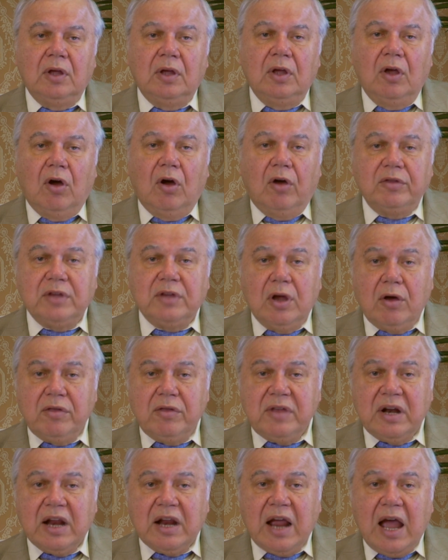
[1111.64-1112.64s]
On the
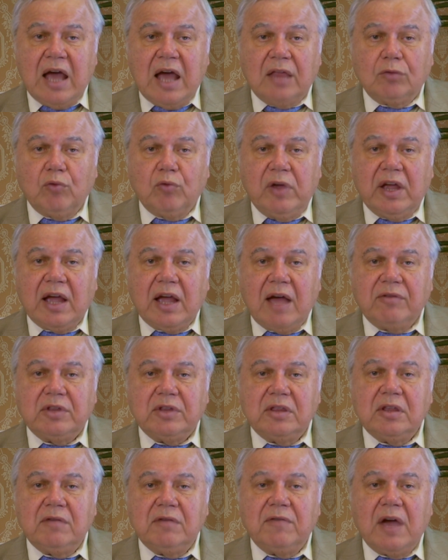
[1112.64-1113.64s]
other hand, we have
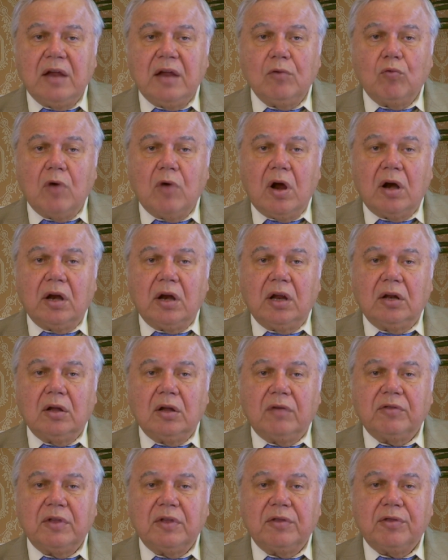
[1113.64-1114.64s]
the divine warning
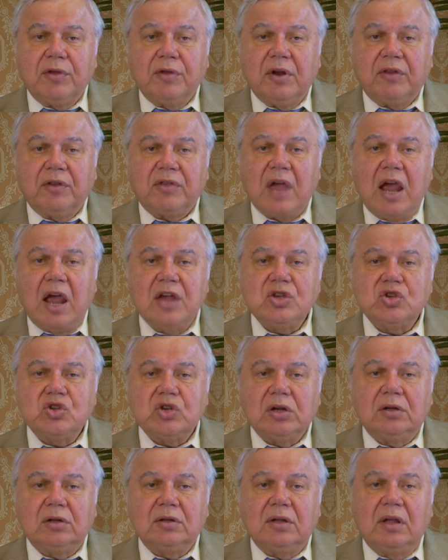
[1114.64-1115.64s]
of the third
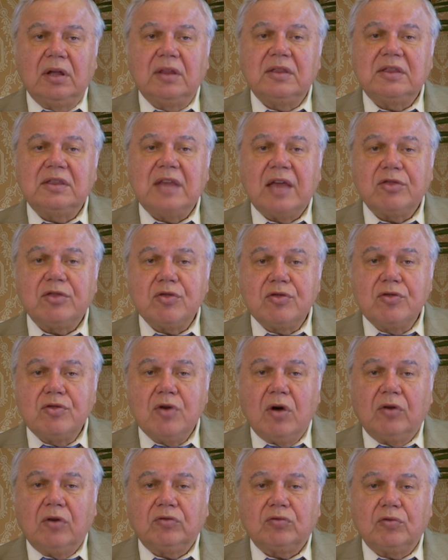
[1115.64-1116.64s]
angel that
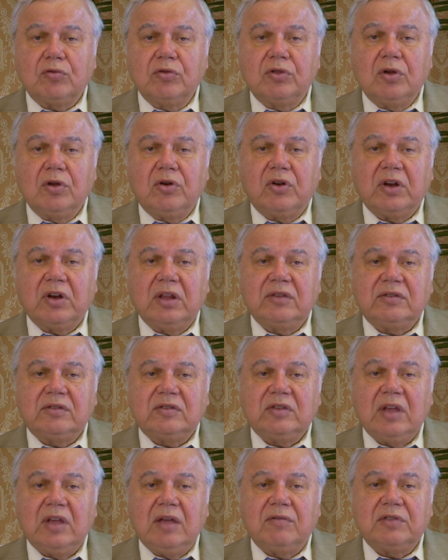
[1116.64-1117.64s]
those who don't
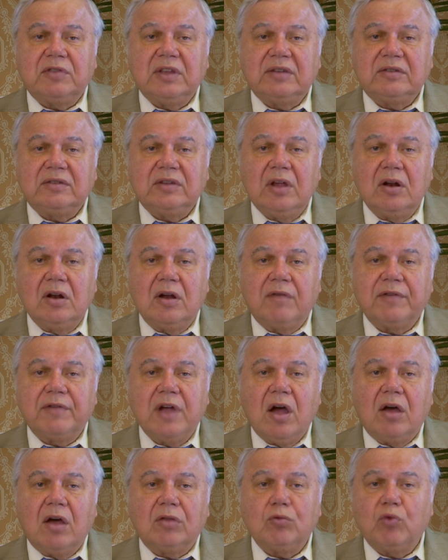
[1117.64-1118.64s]
receive the seal of
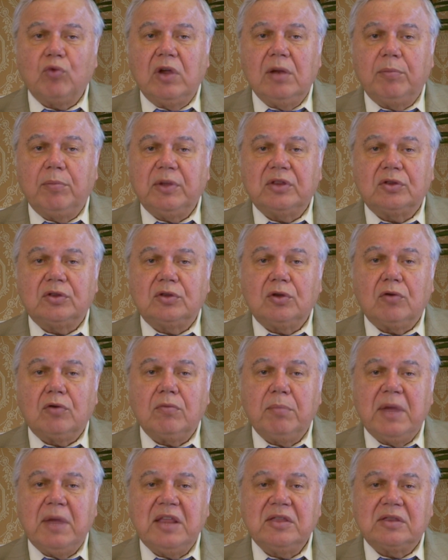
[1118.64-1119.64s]
God will be
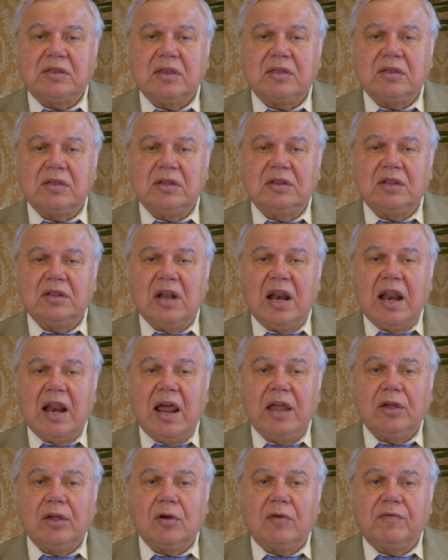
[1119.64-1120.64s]
tormented in the
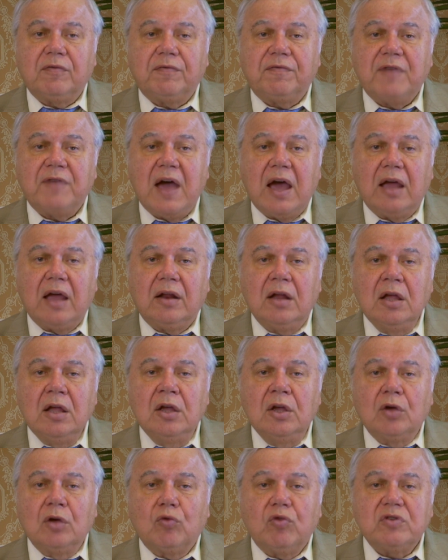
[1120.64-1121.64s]
lake of fire,
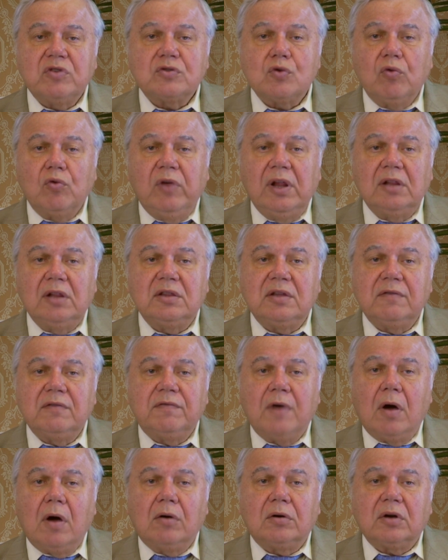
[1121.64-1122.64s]
which will
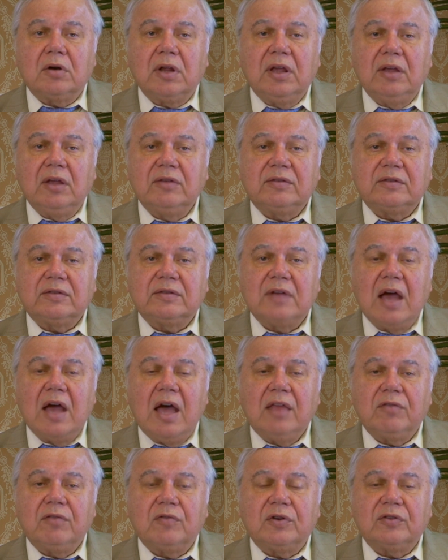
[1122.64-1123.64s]
devour his
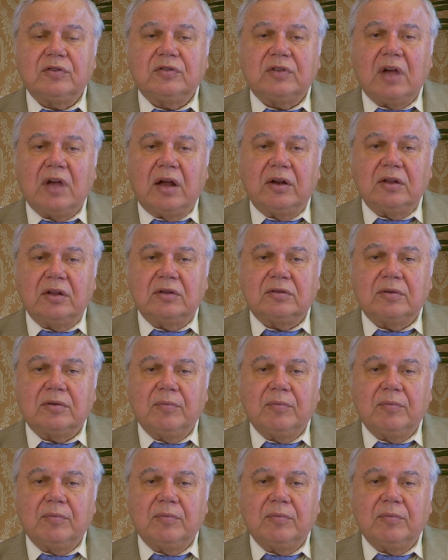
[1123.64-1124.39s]
adversaries.